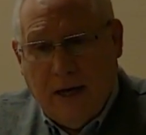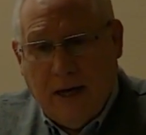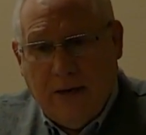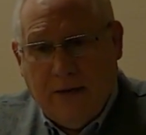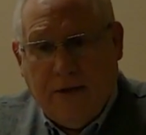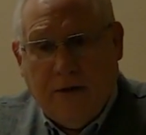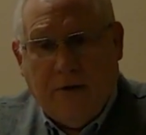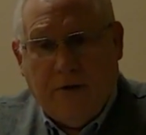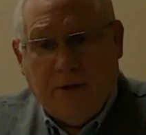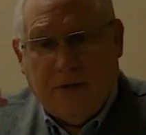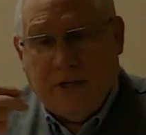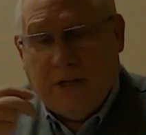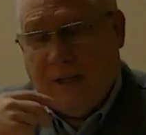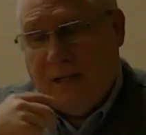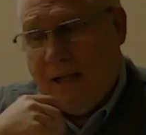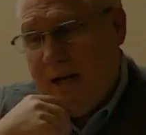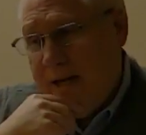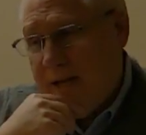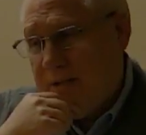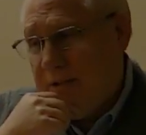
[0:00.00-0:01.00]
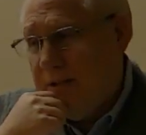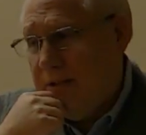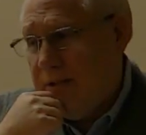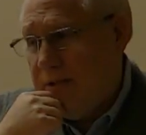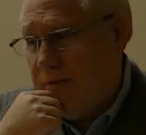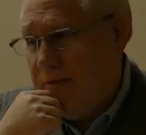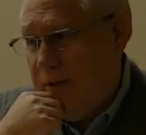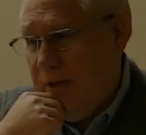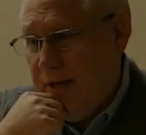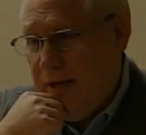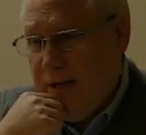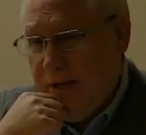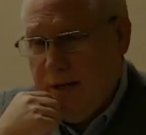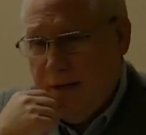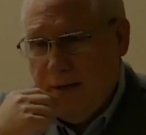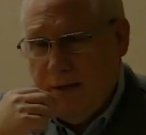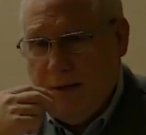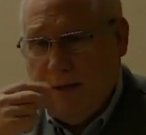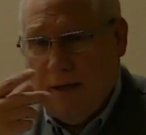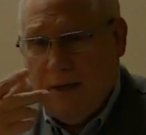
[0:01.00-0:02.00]
there is a license fee
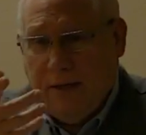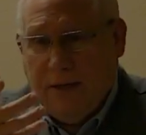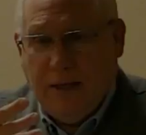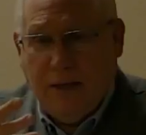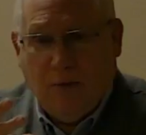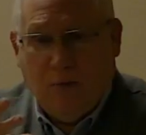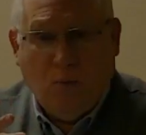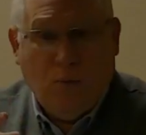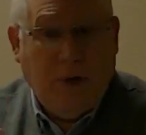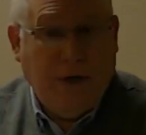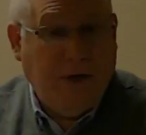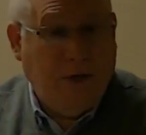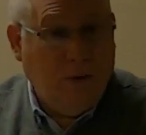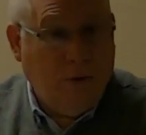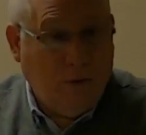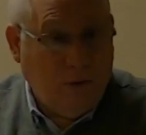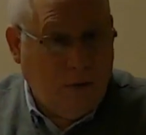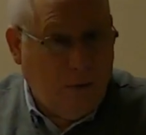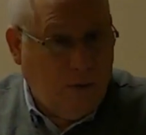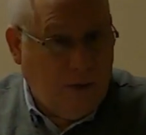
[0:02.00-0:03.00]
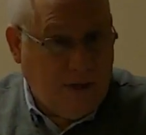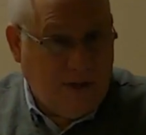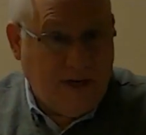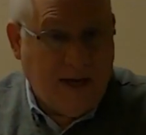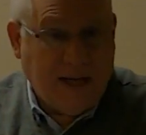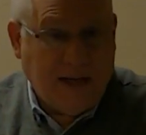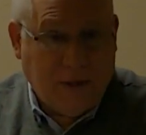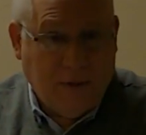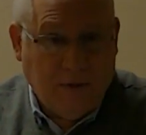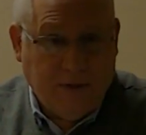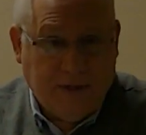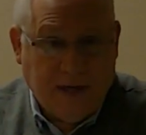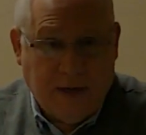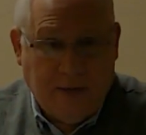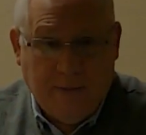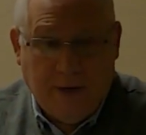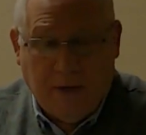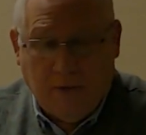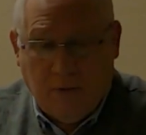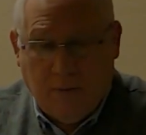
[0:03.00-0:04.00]
that we don't know exactly what that
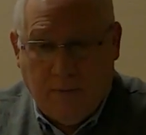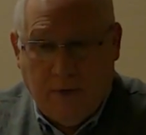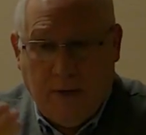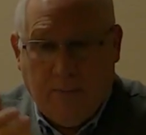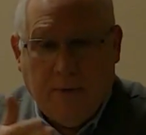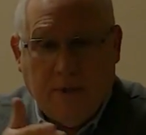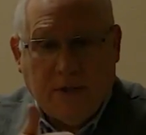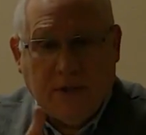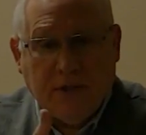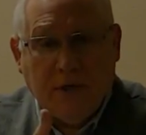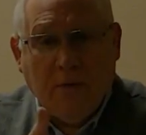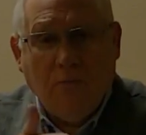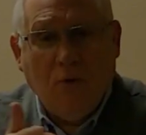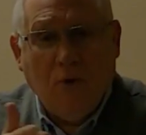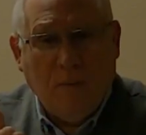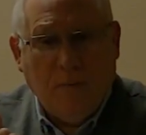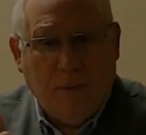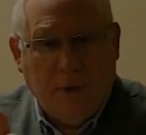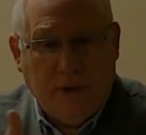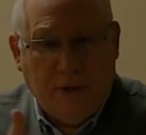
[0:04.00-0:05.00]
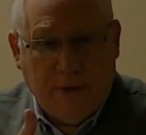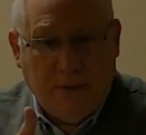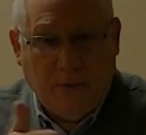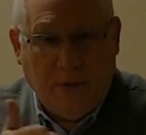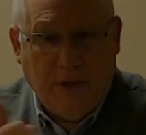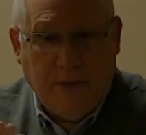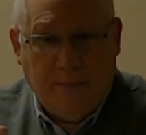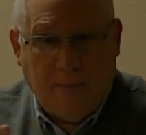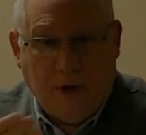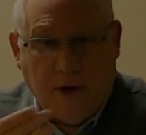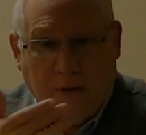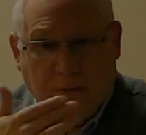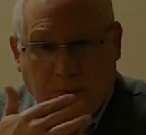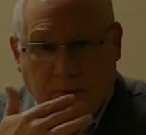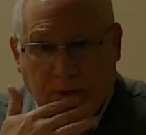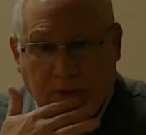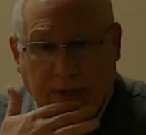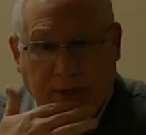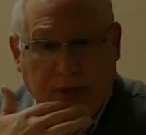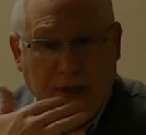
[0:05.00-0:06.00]
amount will be, but somewhere between
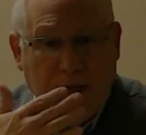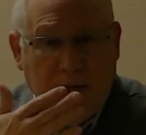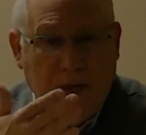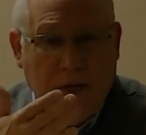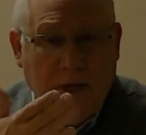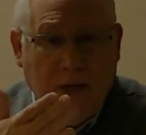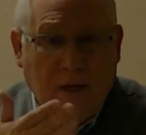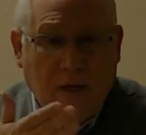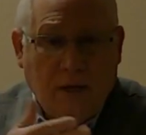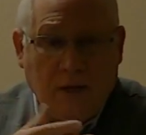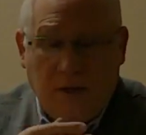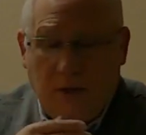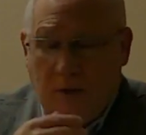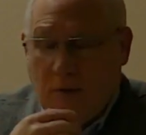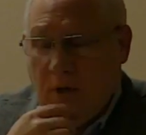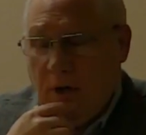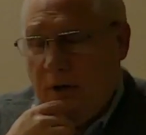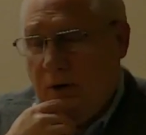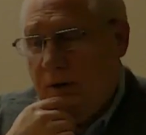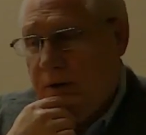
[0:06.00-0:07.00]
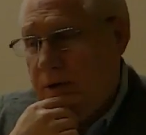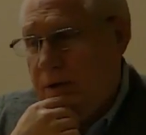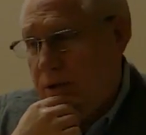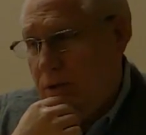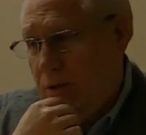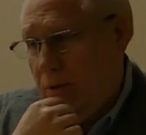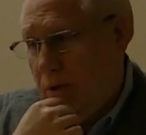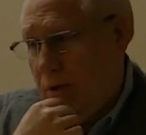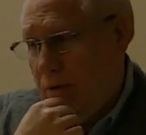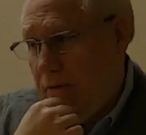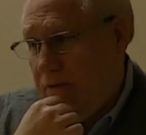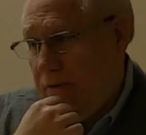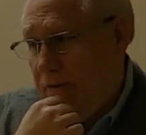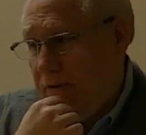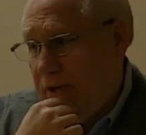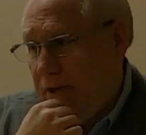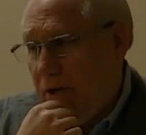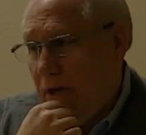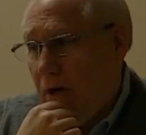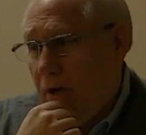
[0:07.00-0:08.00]
probably $200 and
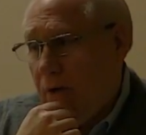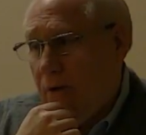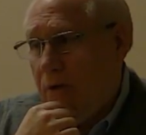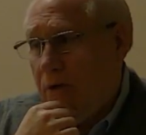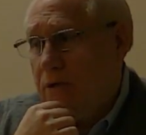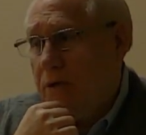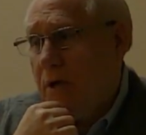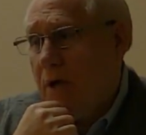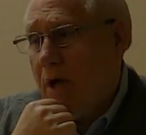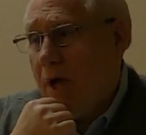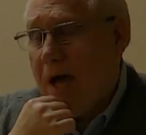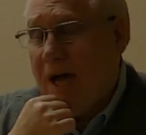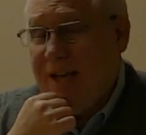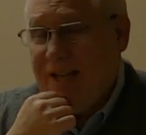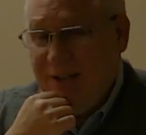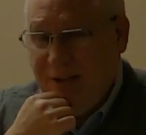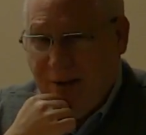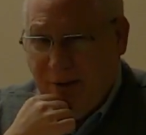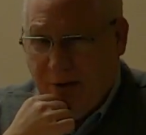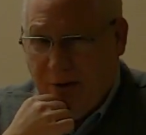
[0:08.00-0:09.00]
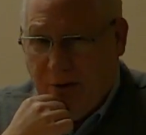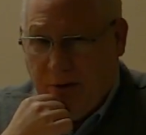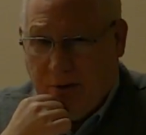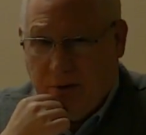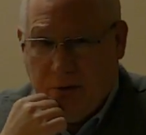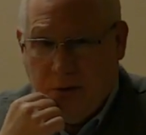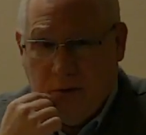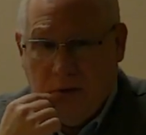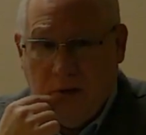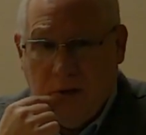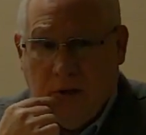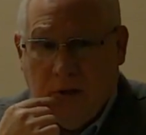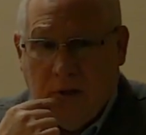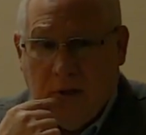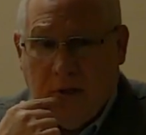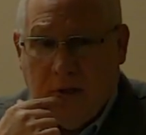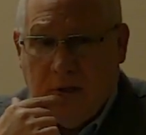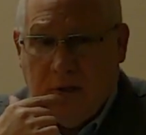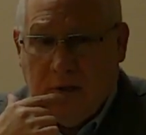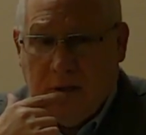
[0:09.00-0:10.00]
$250 a year.
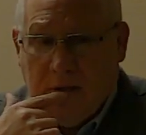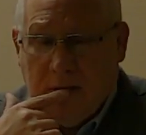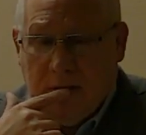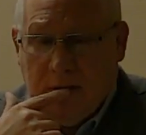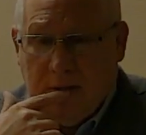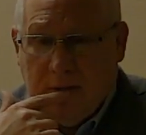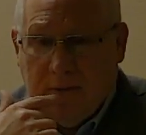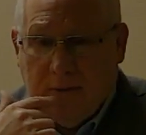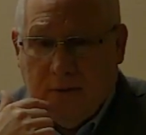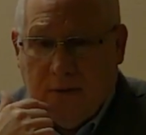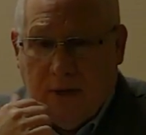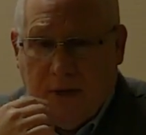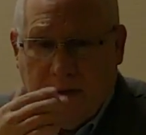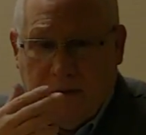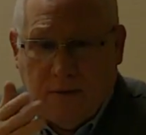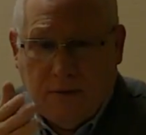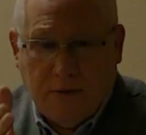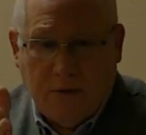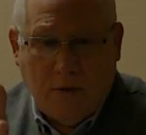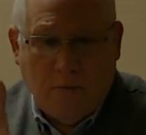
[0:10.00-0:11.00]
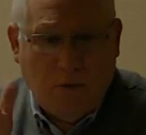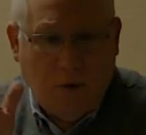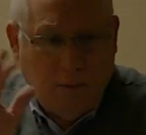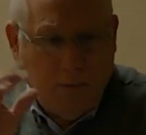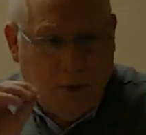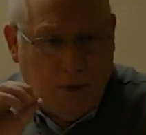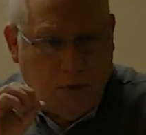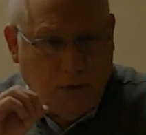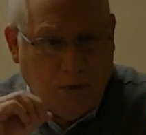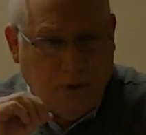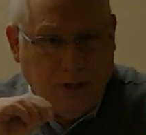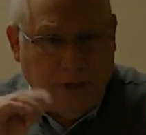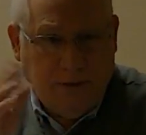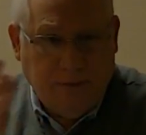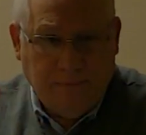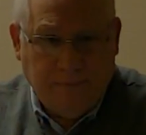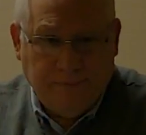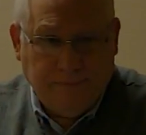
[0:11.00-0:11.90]
Okay, so somewhere between